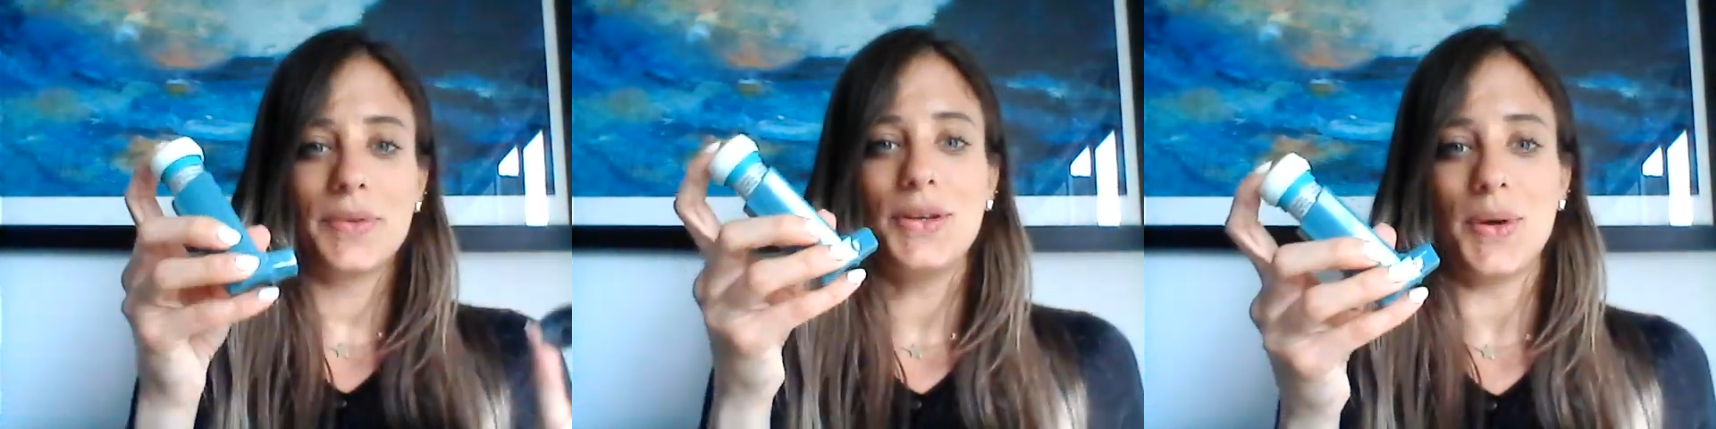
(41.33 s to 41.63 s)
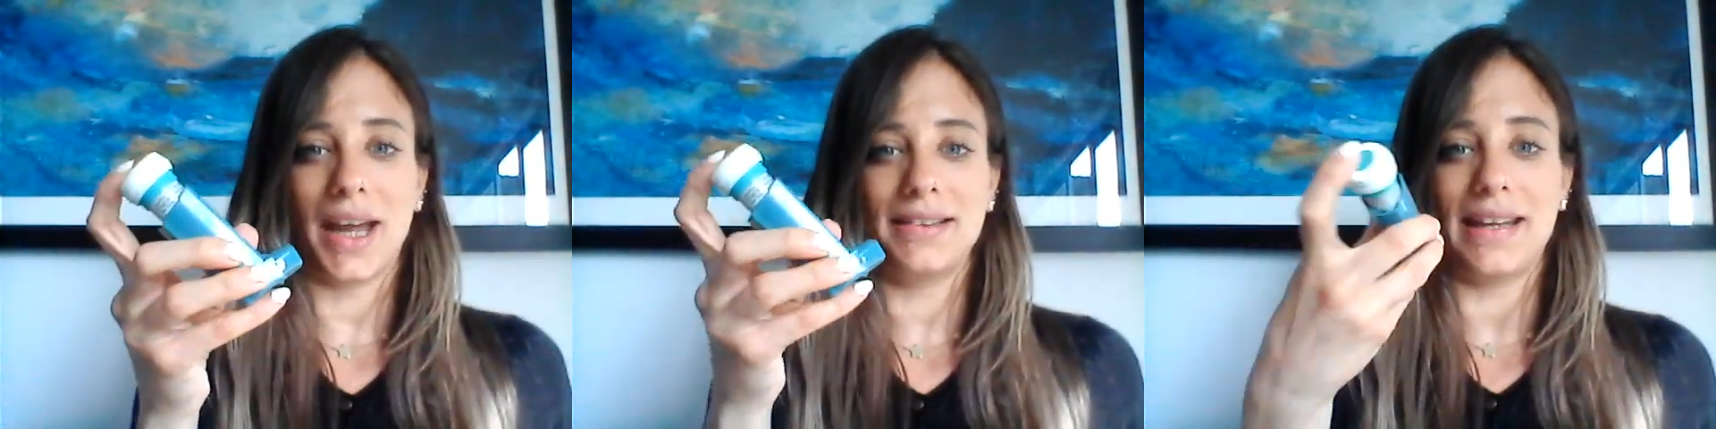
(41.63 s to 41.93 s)

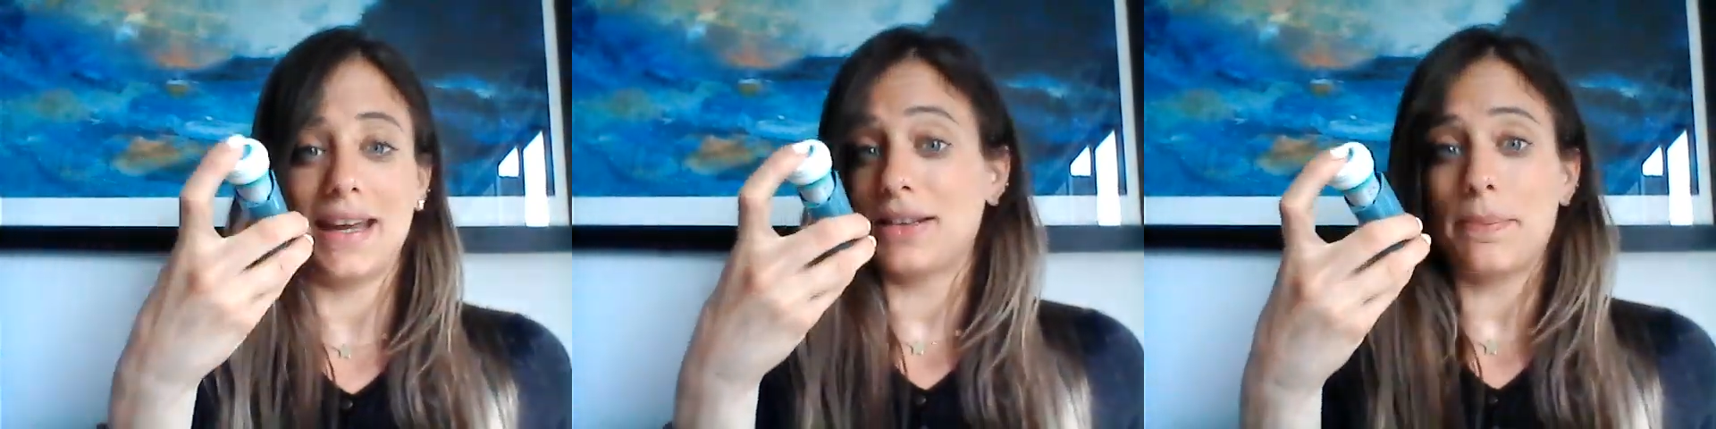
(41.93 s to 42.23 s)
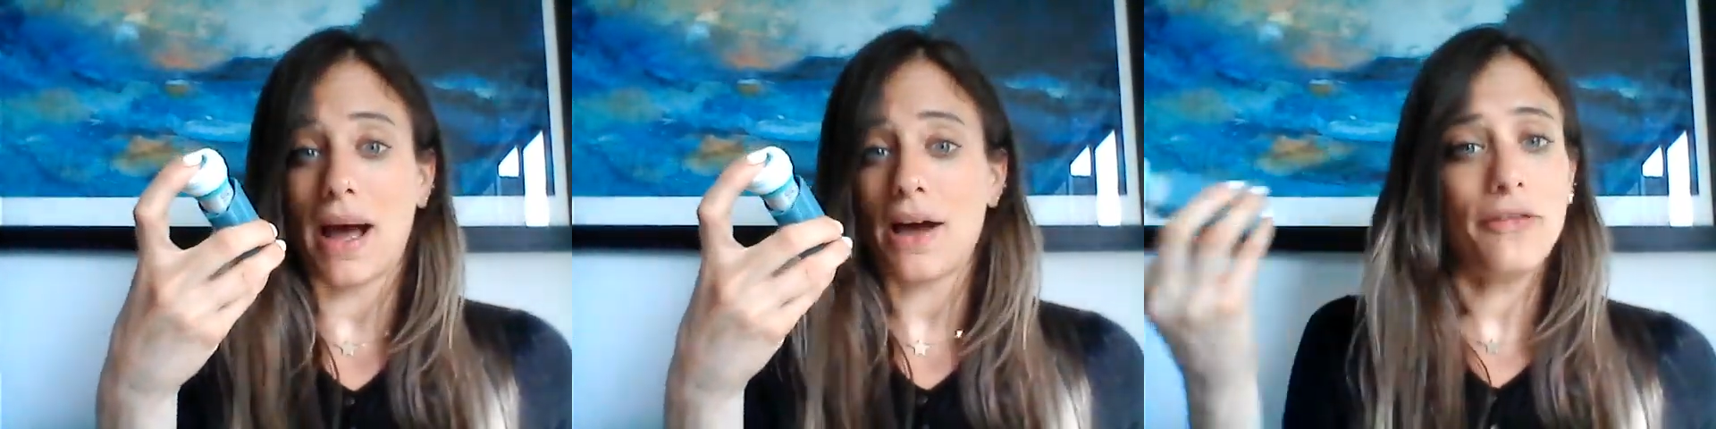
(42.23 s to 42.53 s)
you can take the
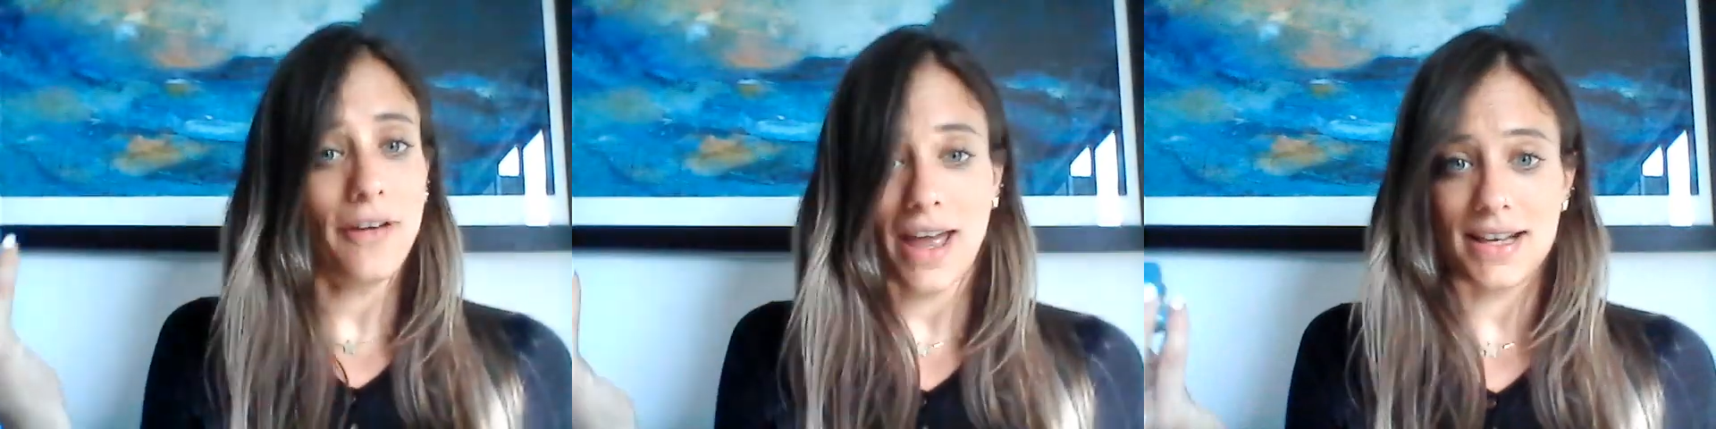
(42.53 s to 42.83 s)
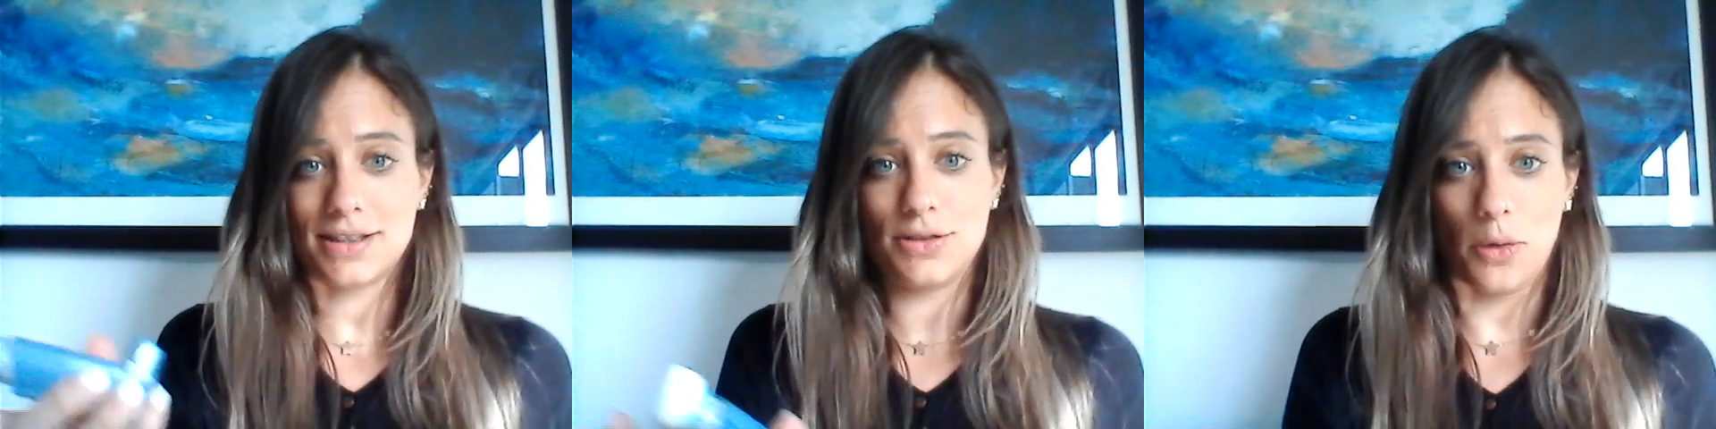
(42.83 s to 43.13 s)
puff
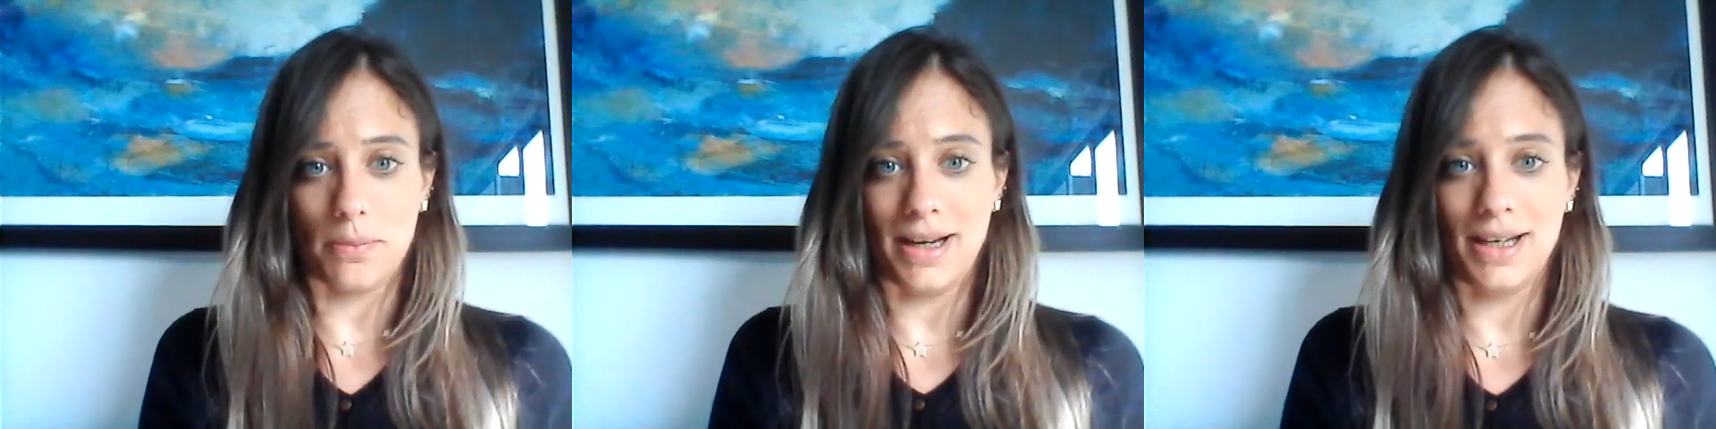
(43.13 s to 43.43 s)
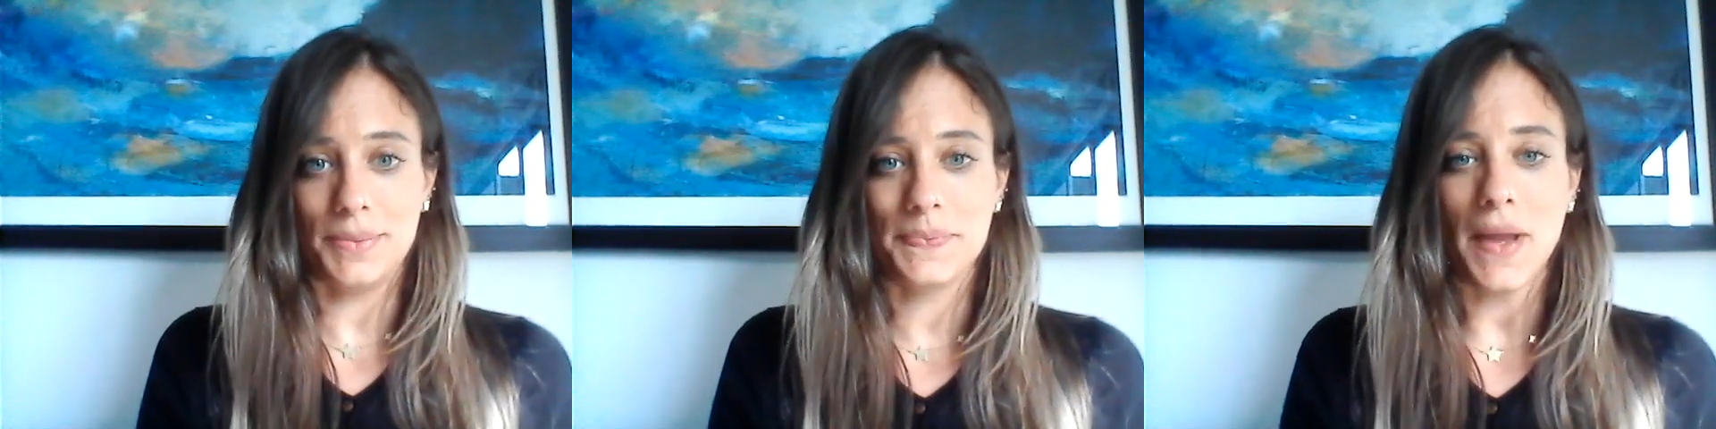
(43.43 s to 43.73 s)
as normal.